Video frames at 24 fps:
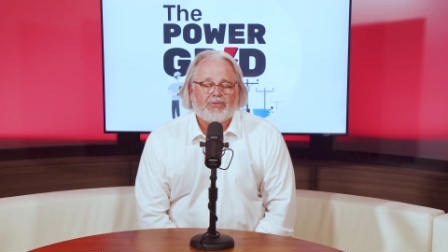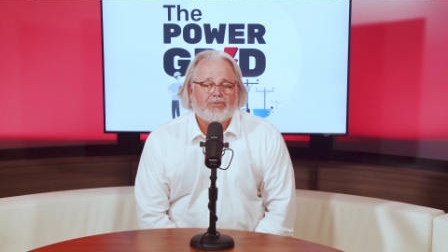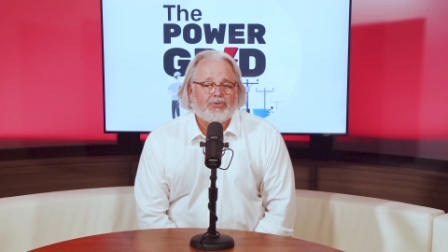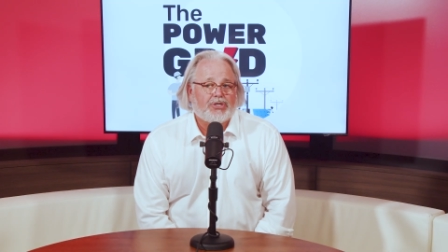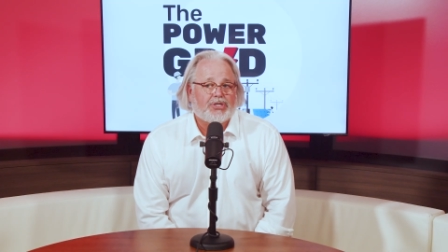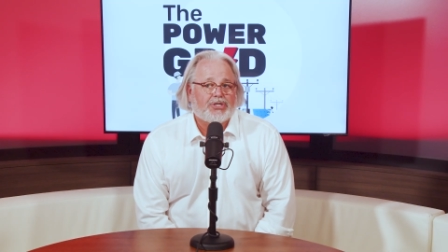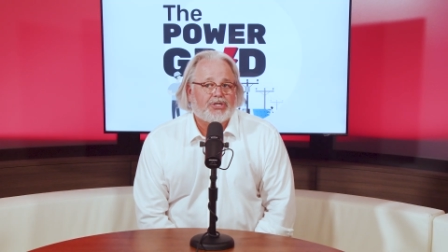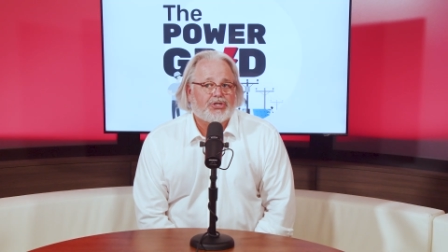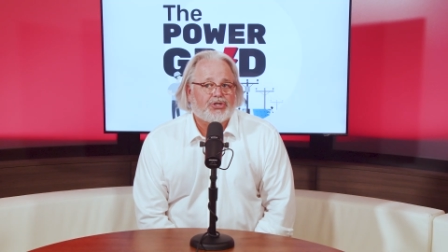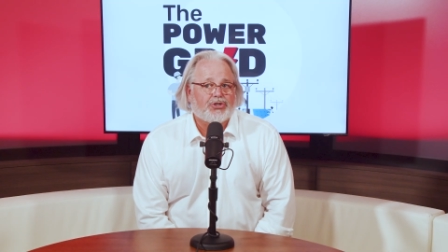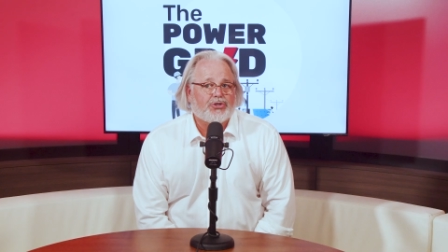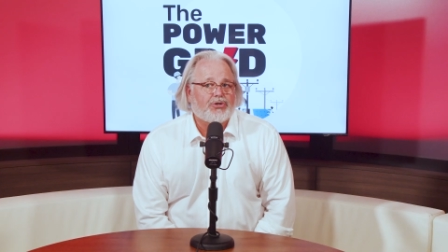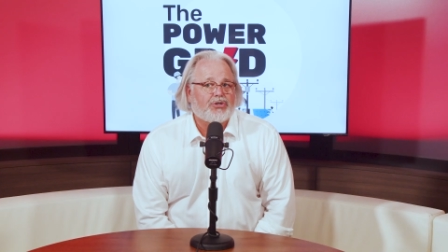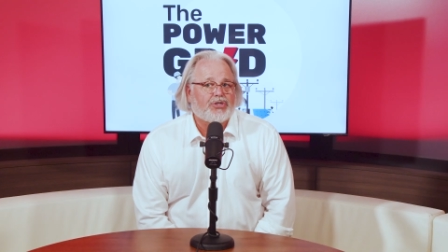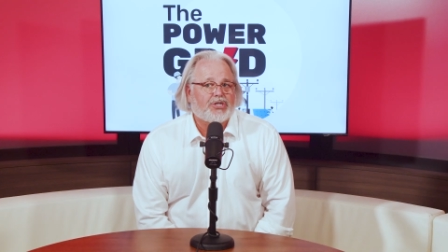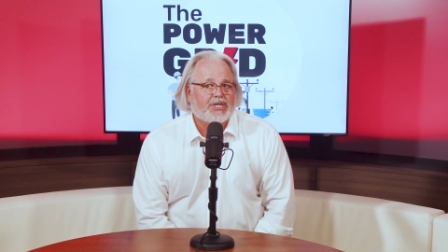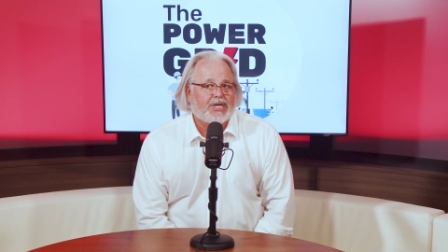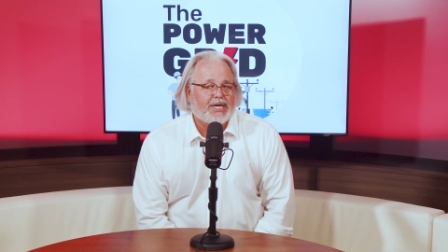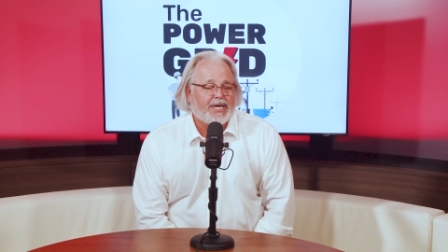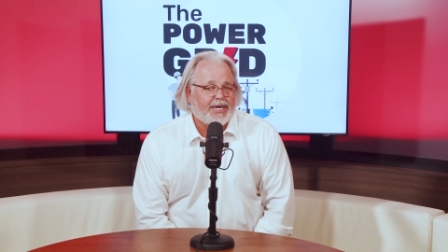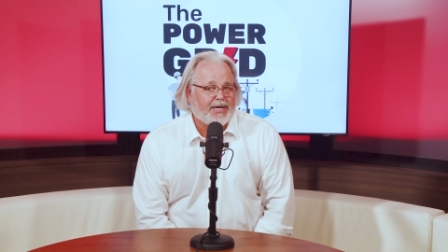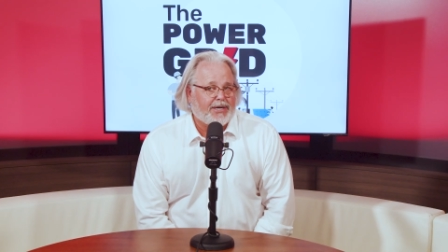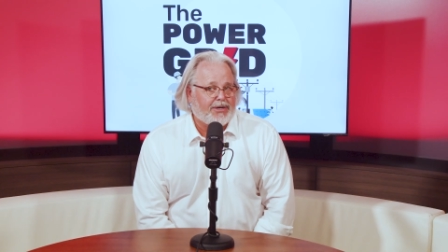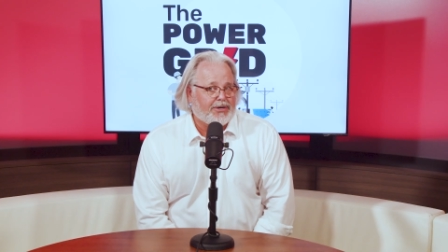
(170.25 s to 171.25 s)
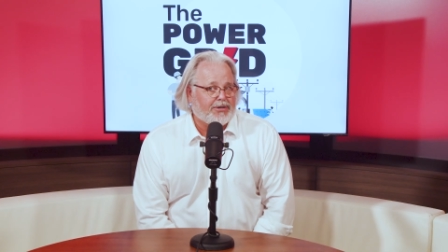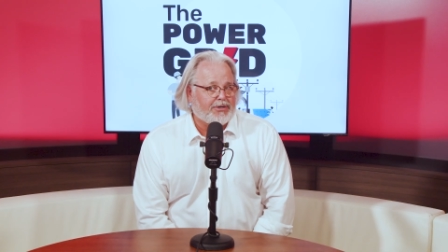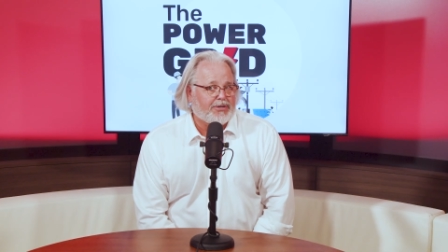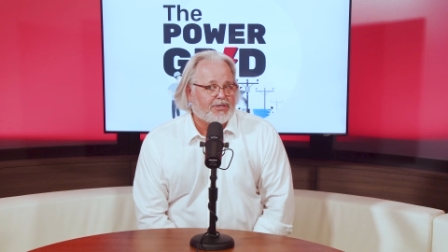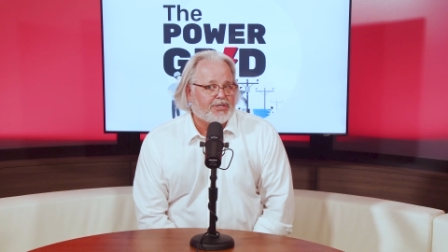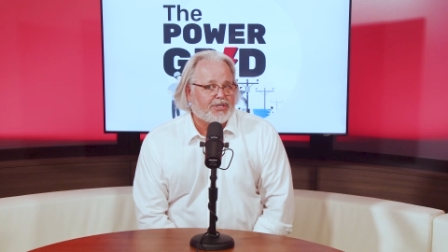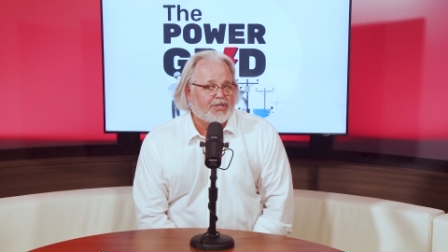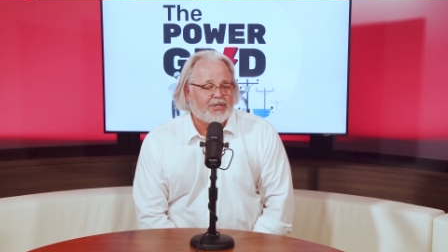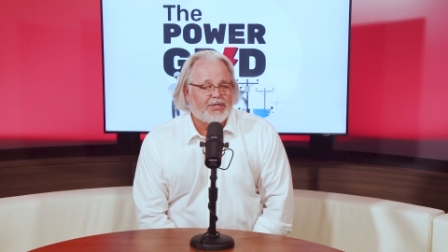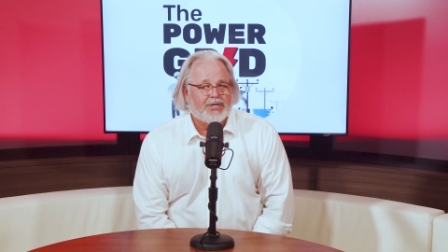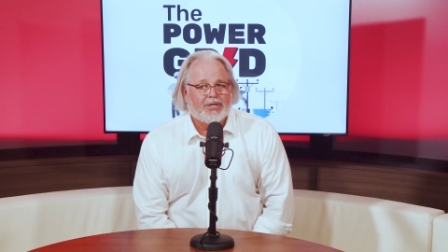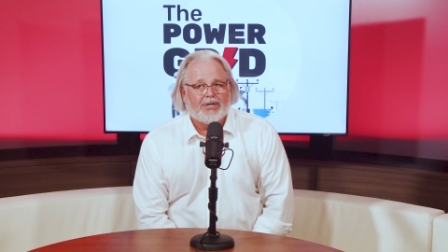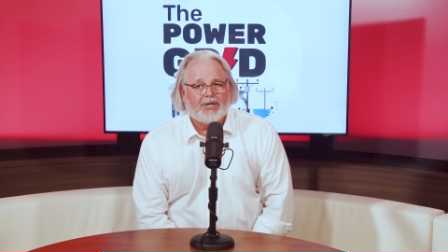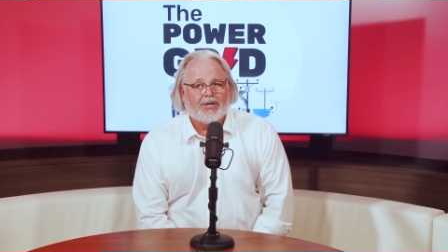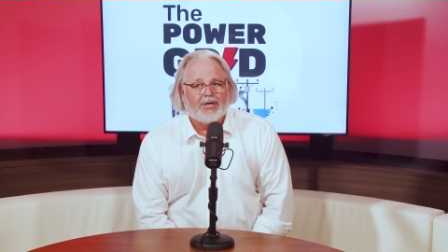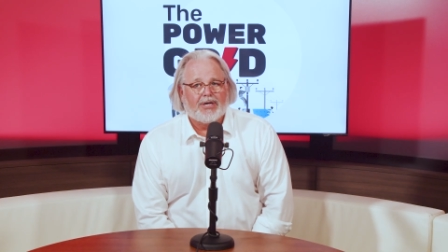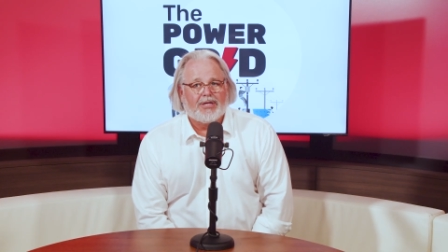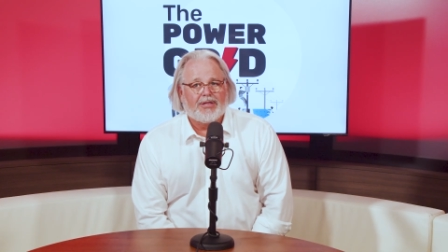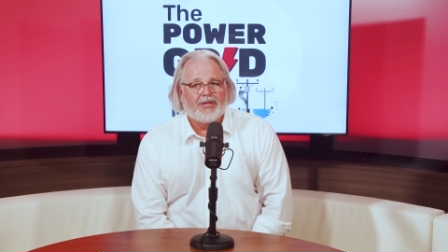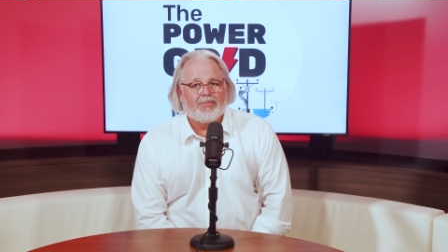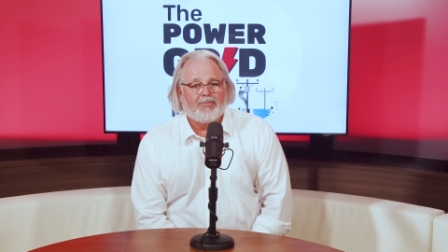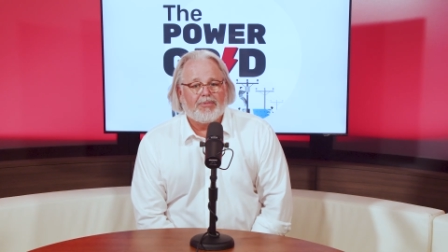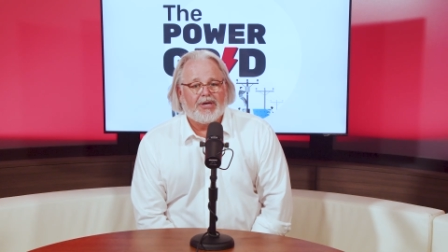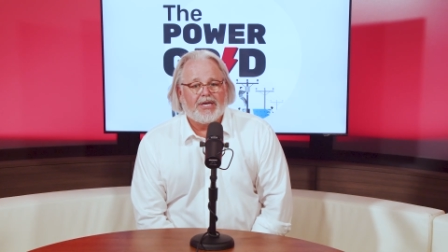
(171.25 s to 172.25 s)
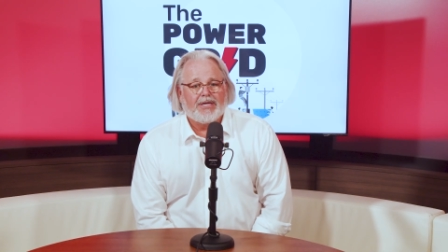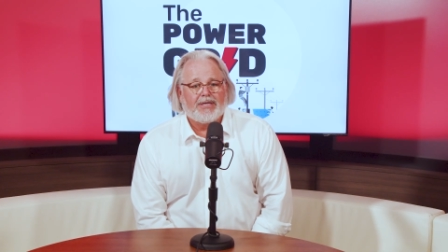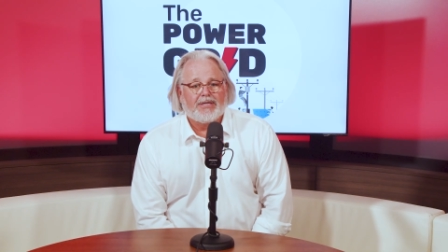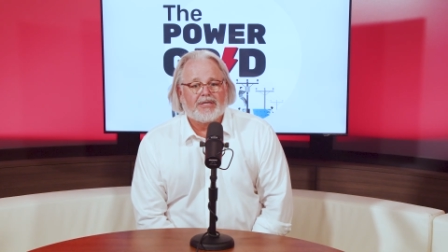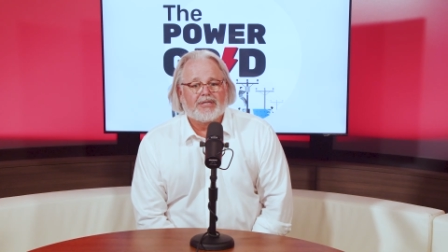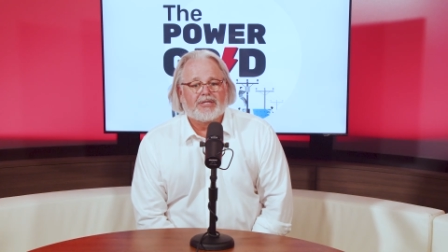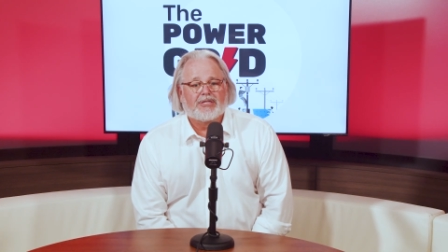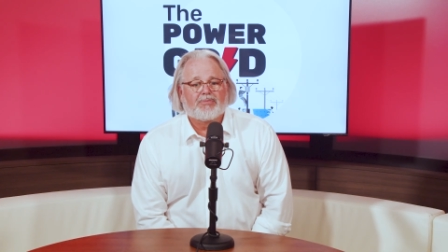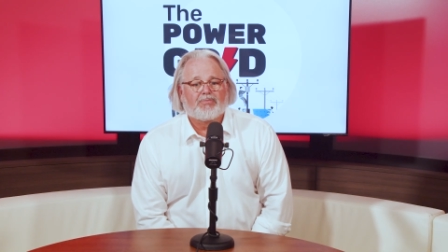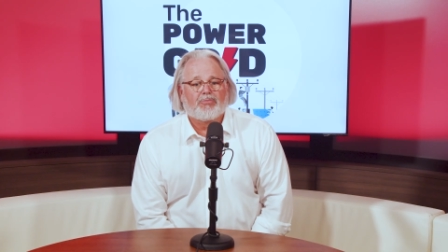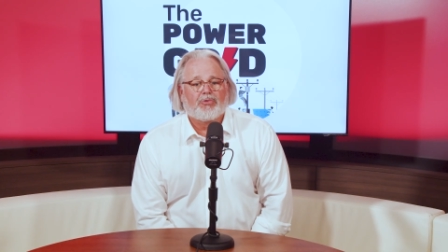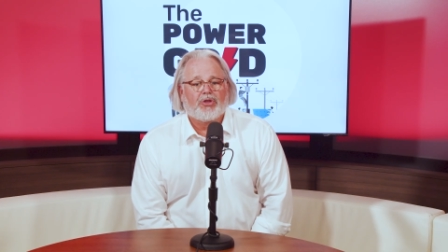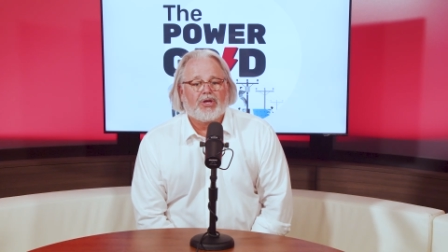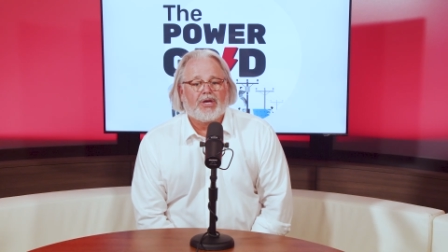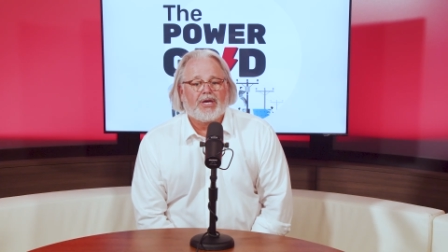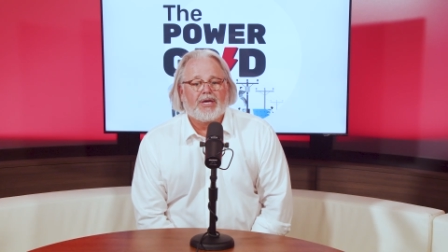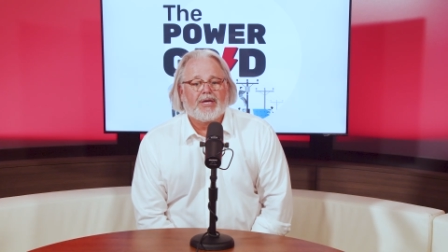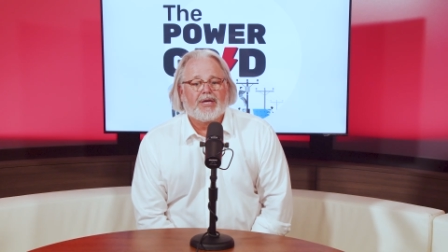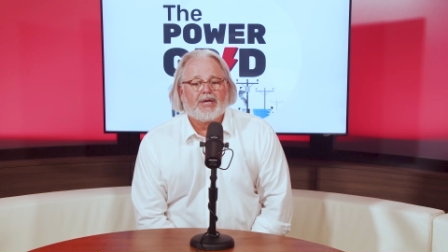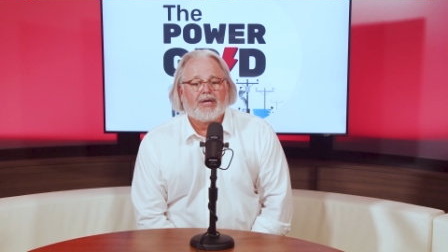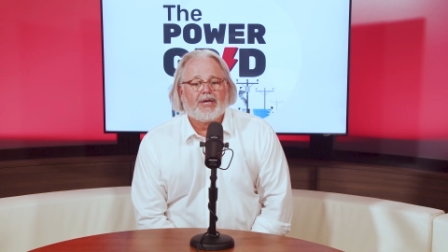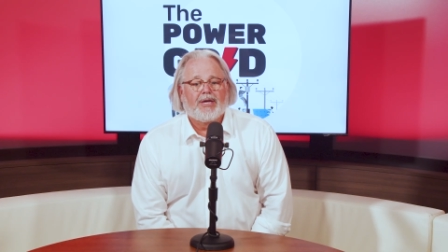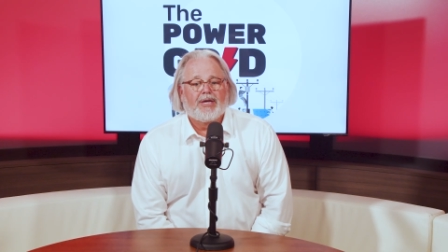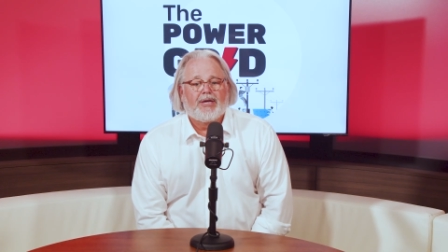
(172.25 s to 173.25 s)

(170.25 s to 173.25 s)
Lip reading: with surge counters on the main display,